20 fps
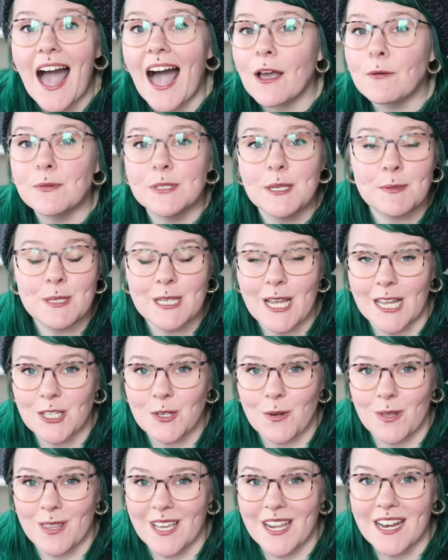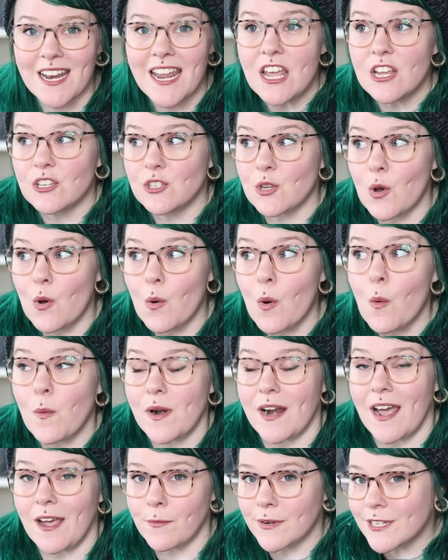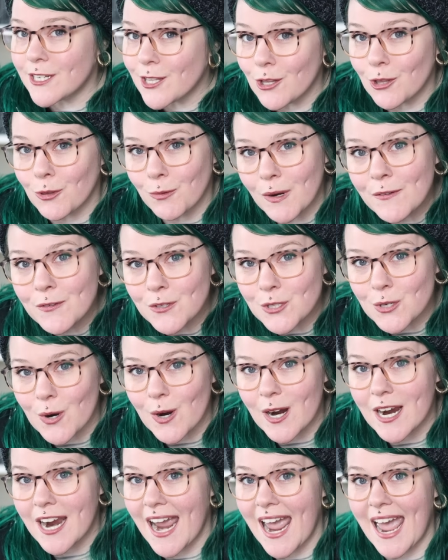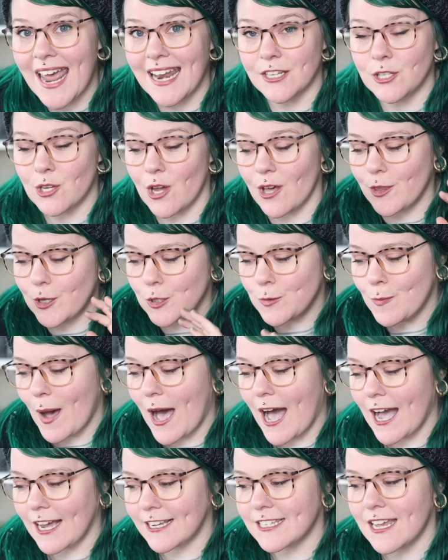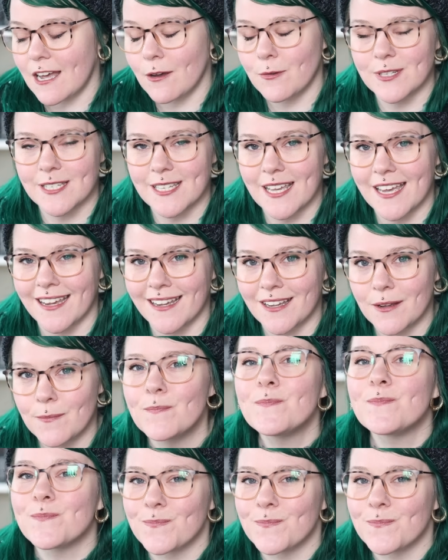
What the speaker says: I was obsessed with it. So when I went to the thrift store and saw this box, I was like,